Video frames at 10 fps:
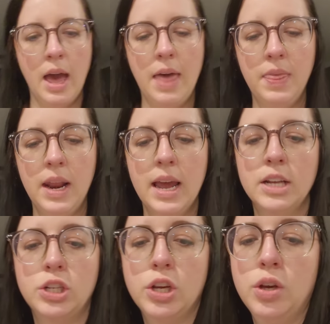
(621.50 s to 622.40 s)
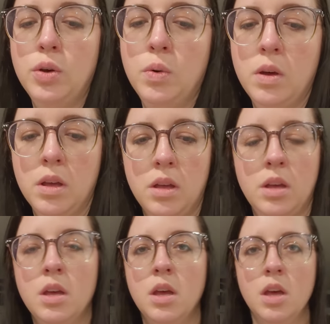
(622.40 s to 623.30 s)
And then I got two
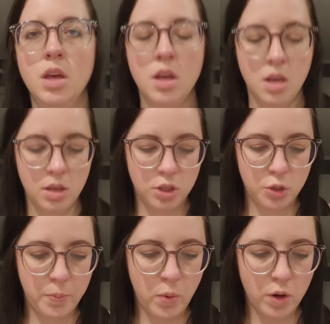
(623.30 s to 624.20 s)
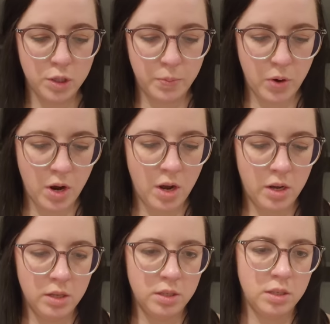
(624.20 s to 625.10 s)
sports
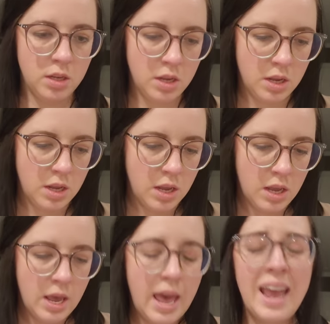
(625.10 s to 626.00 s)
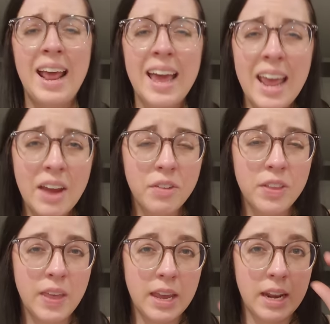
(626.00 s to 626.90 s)
bras. And I got
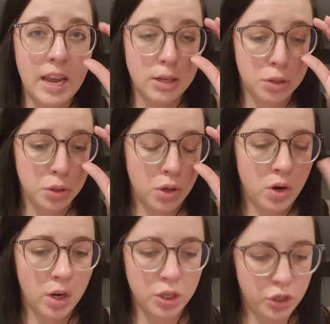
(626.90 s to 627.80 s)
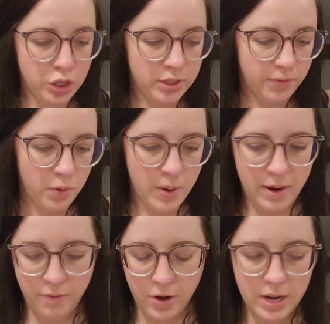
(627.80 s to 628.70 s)
everything in extra large just for
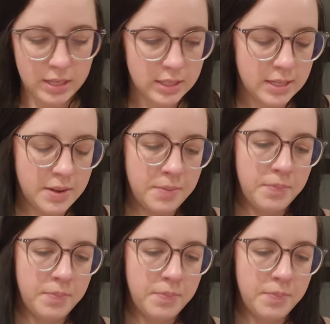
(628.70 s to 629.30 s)
reference.